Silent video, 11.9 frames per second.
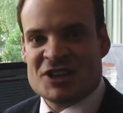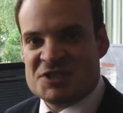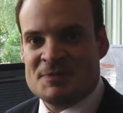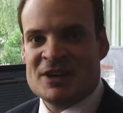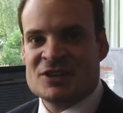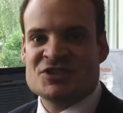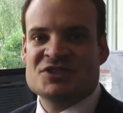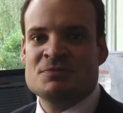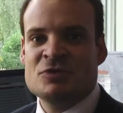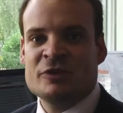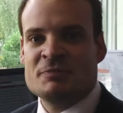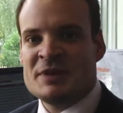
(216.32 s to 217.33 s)
experience
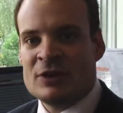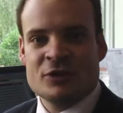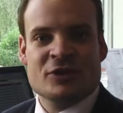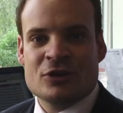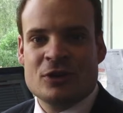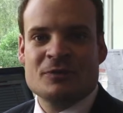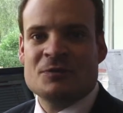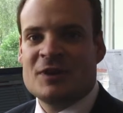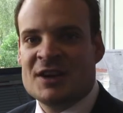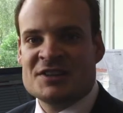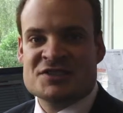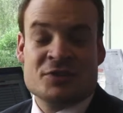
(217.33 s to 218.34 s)
and move beyond the
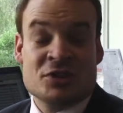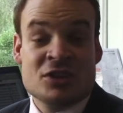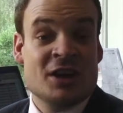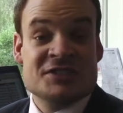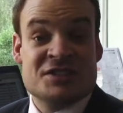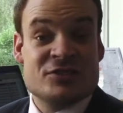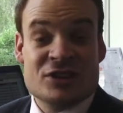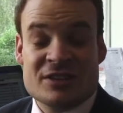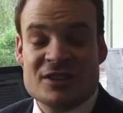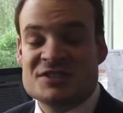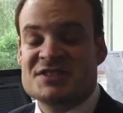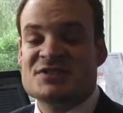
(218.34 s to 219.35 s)
confines of the 9 to
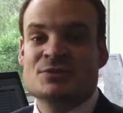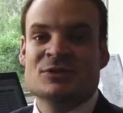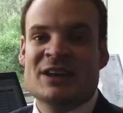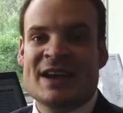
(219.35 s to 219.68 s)
3:30 school